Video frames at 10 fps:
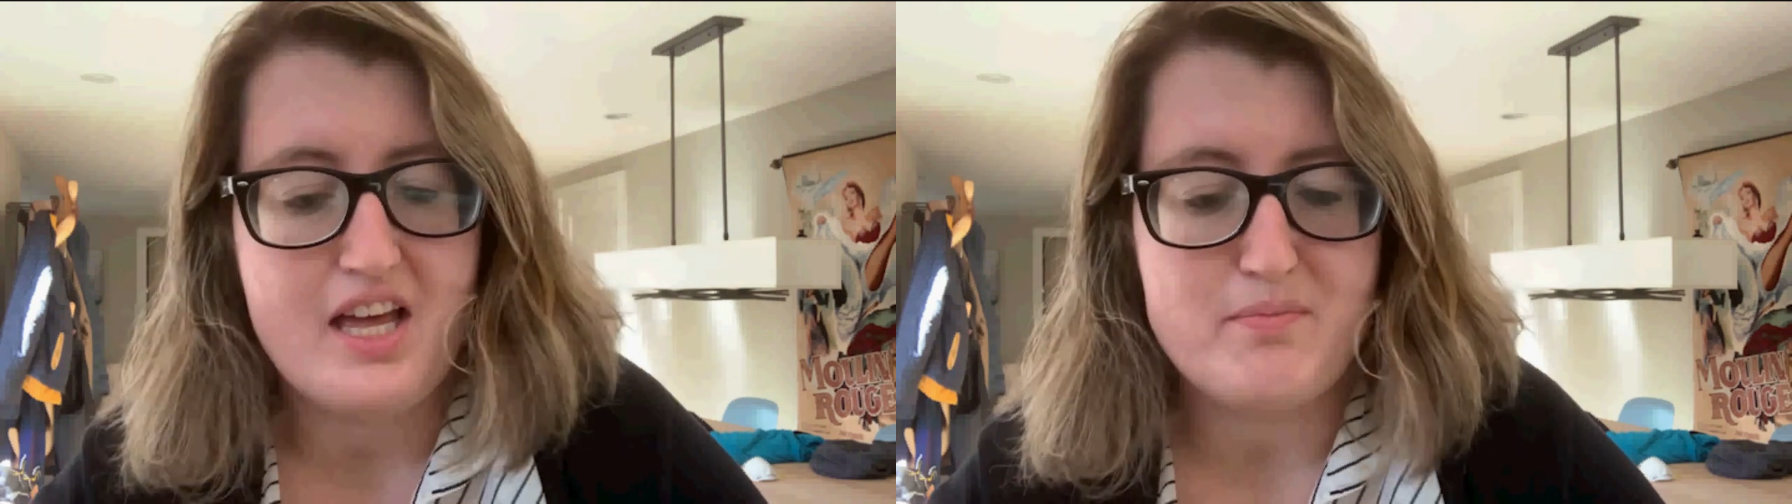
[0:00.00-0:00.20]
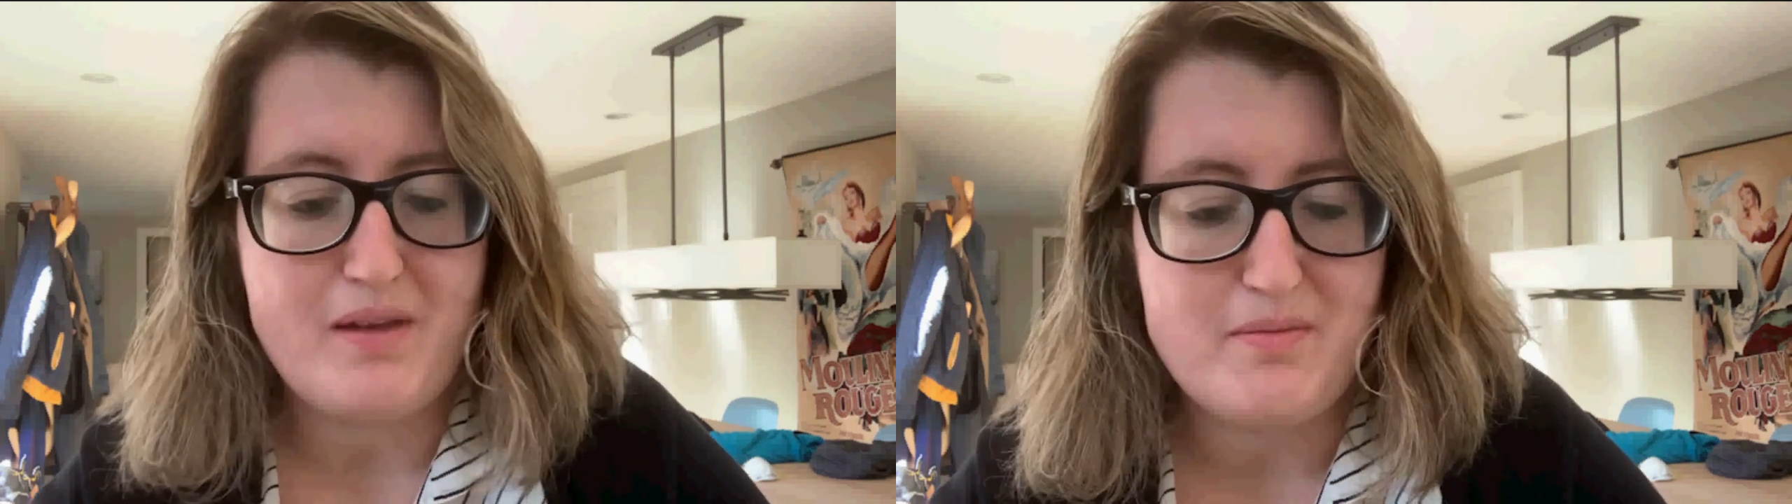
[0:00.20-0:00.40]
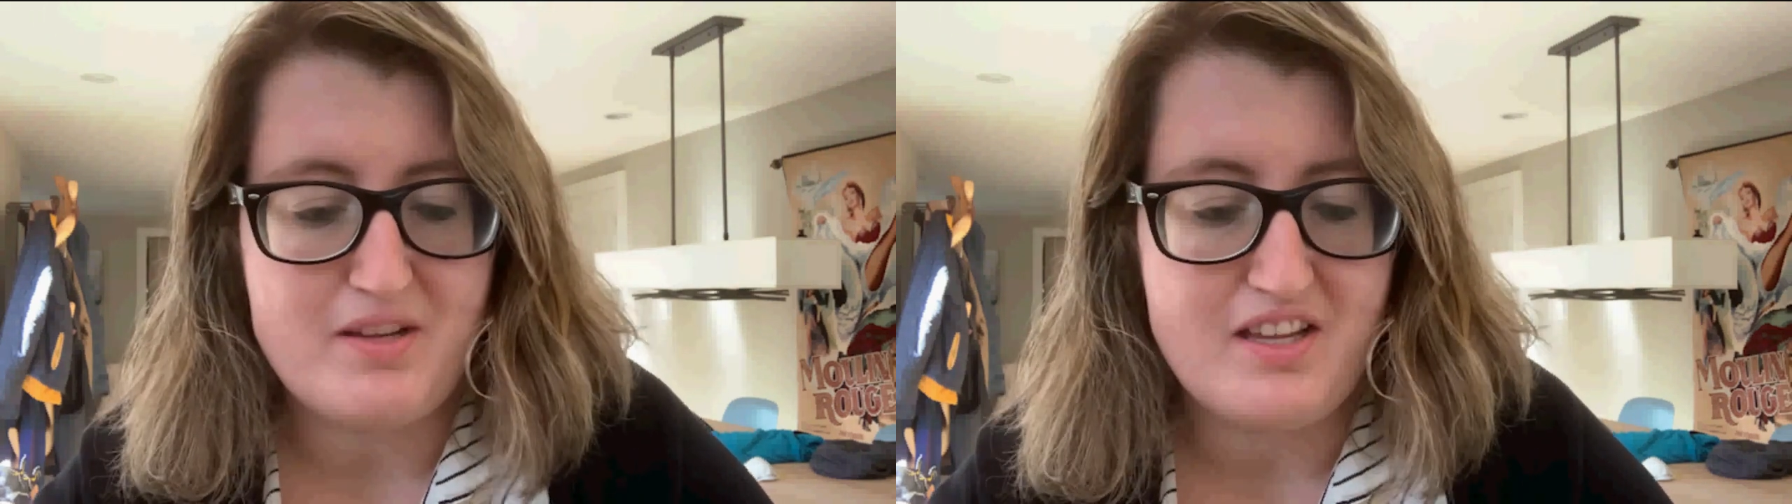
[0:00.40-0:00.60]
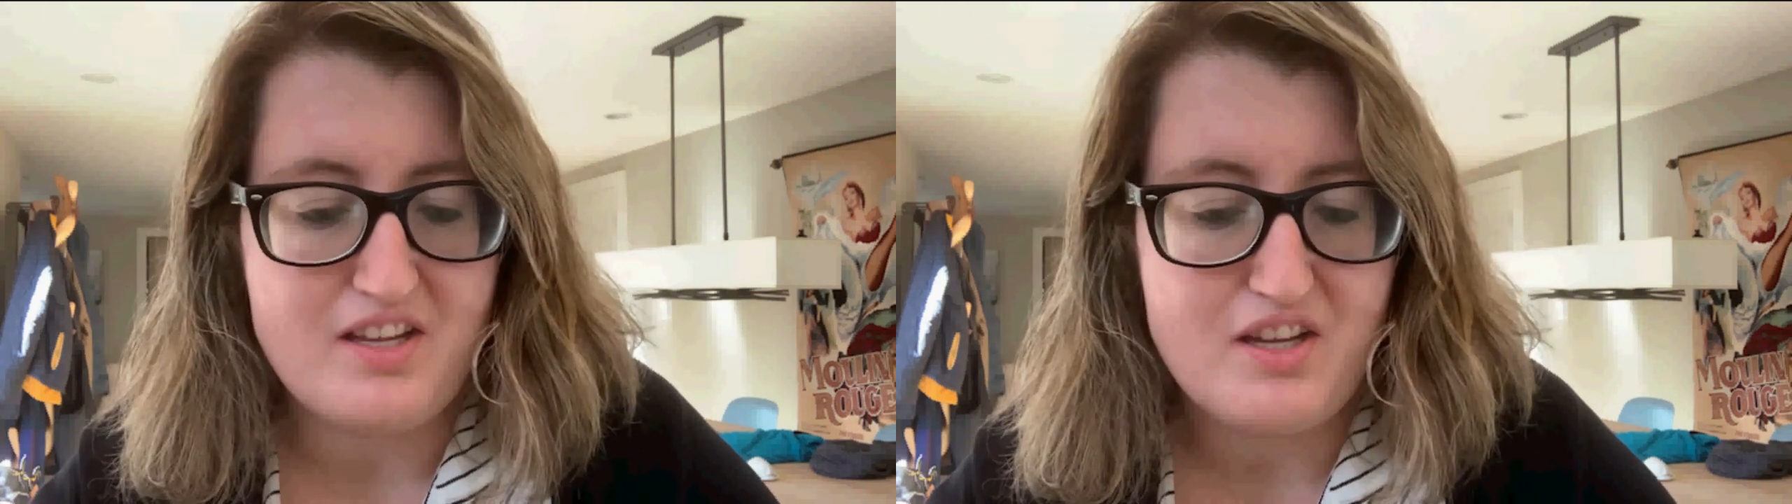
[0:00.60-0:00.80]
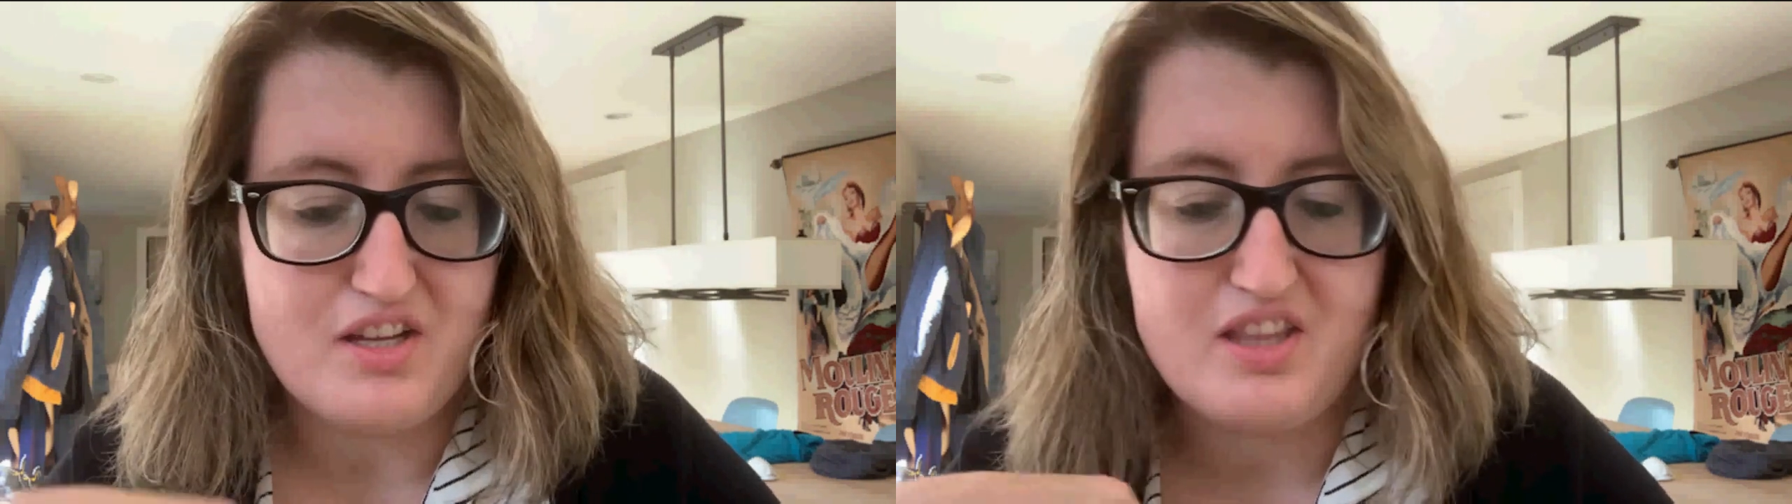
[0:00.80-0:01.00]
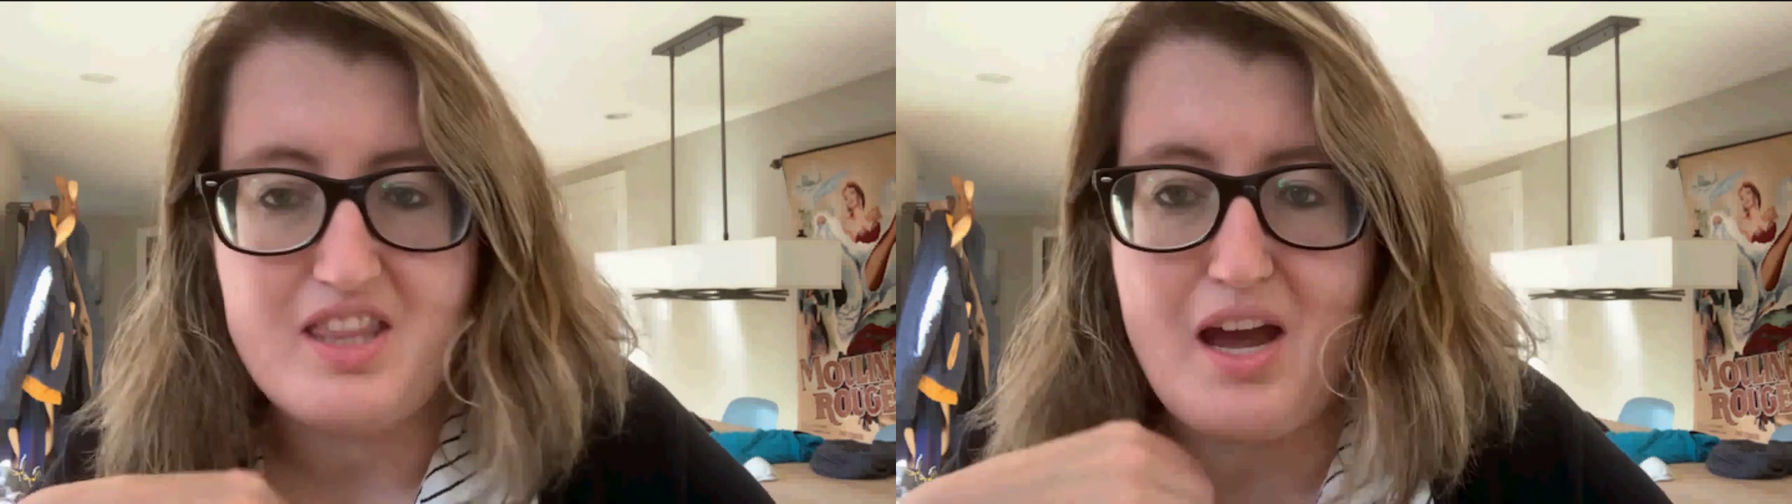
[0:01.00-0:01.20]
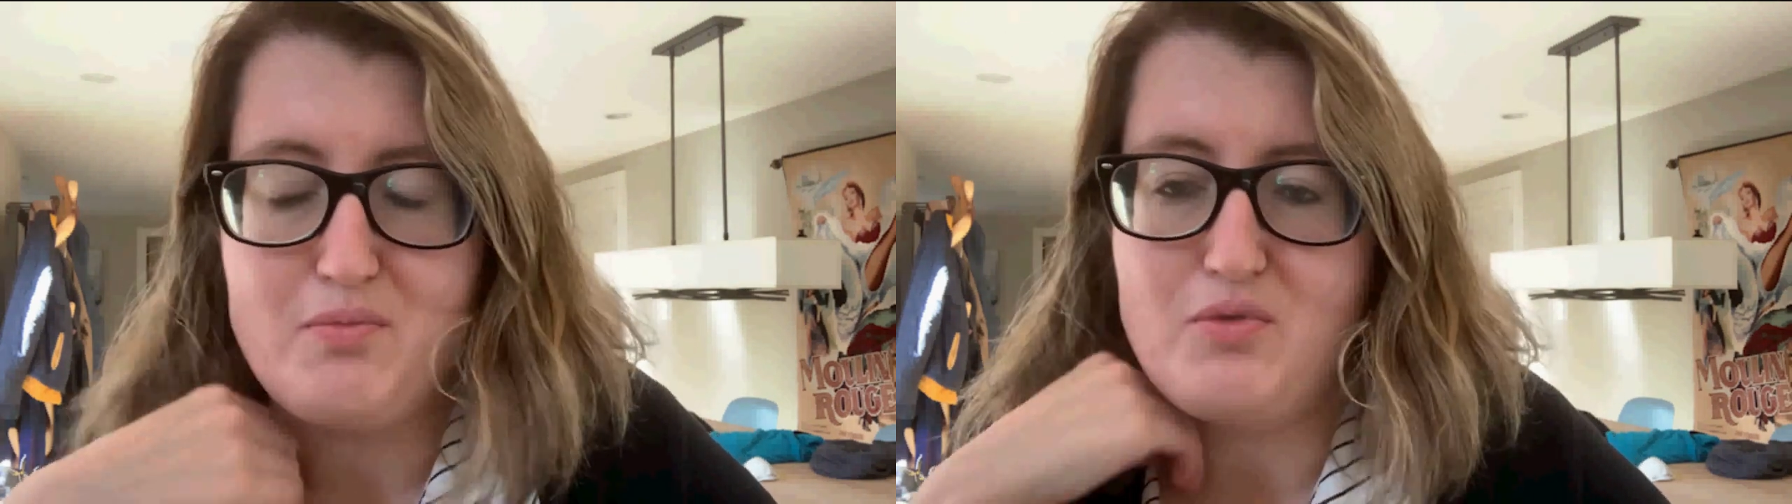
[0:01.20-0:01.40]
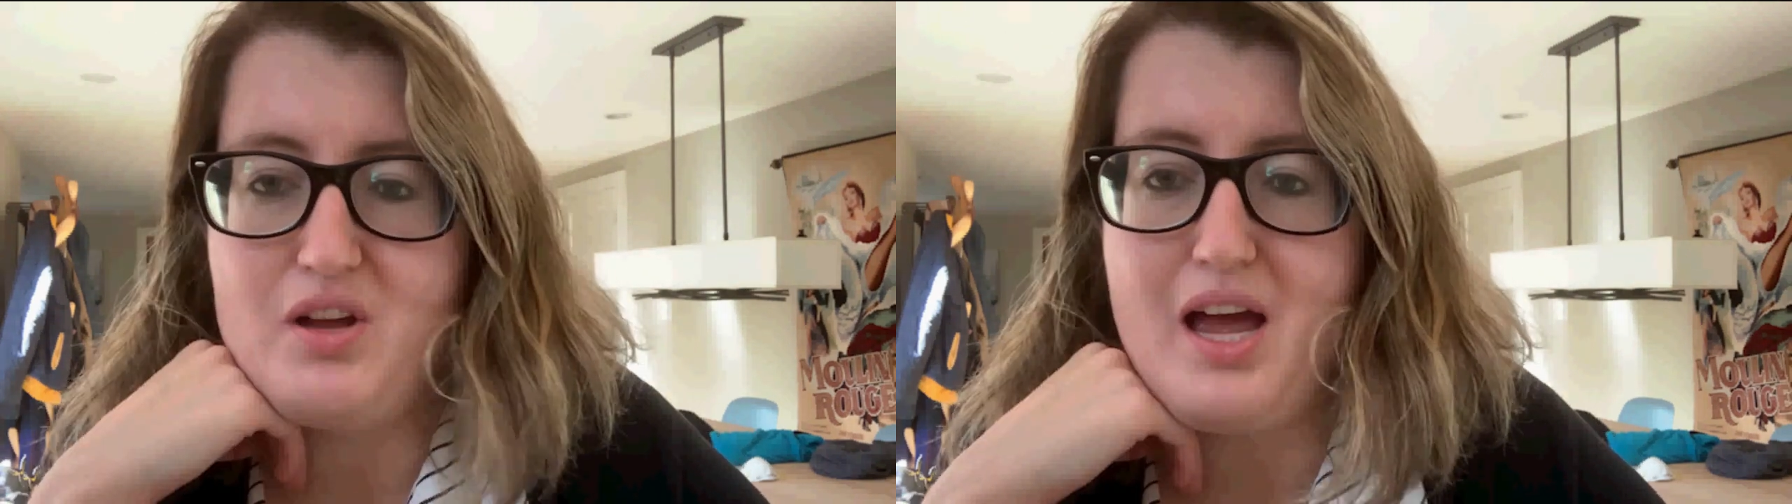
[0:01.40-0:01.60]
maybe
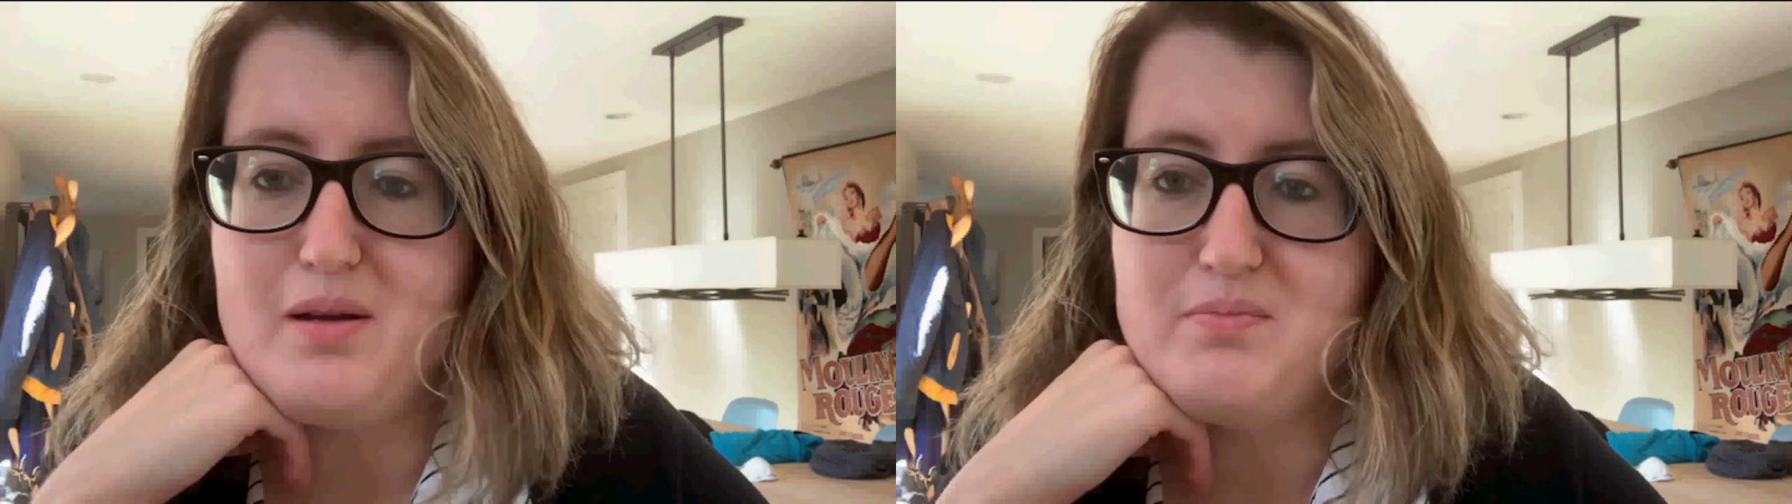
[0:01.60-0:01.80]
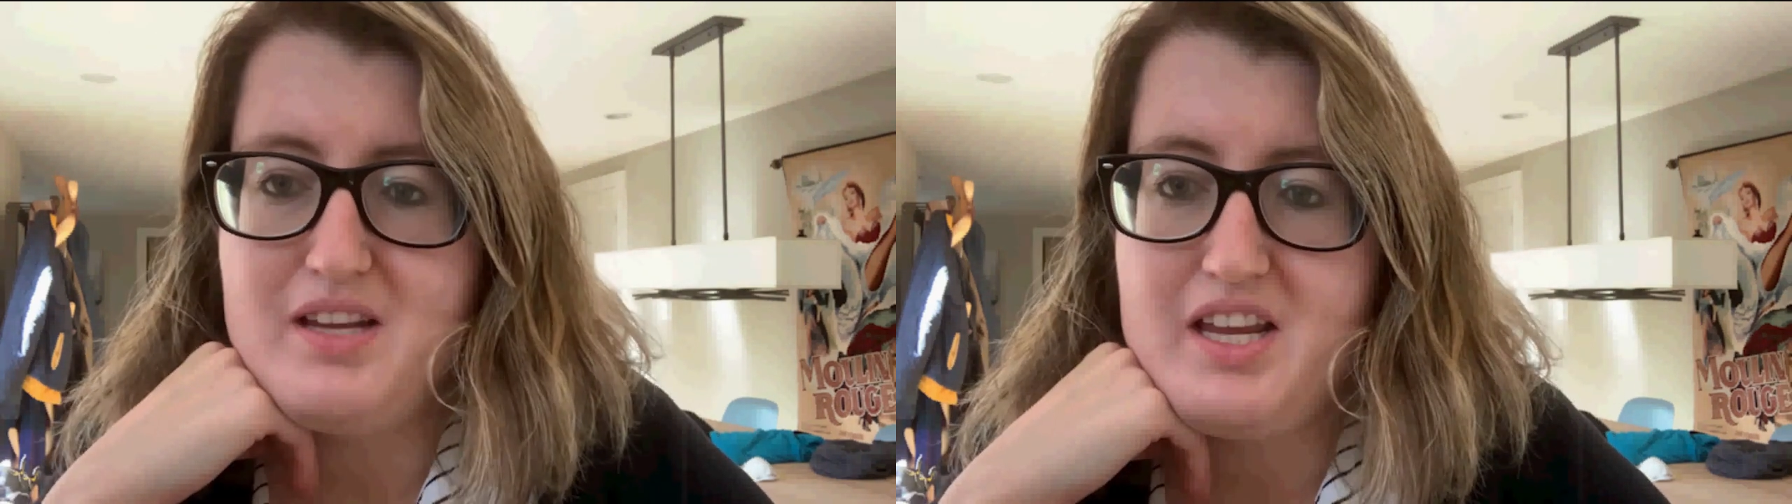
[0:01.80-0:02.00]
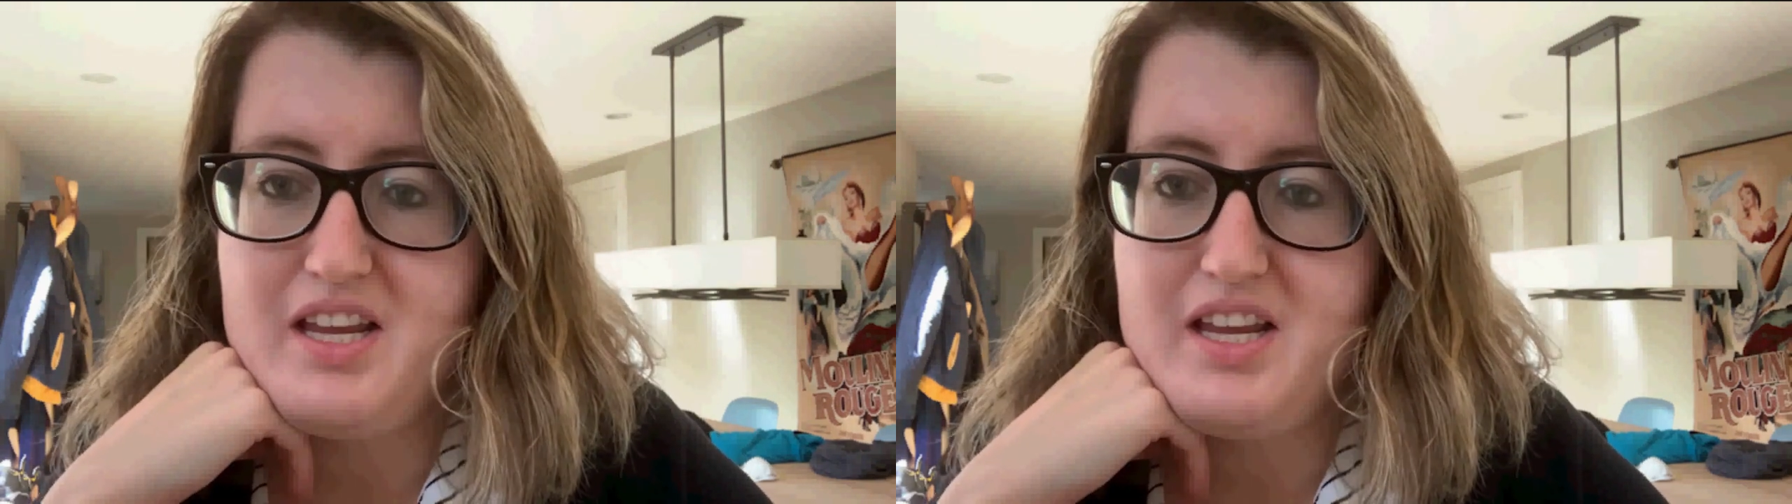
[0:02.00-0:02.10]
that will help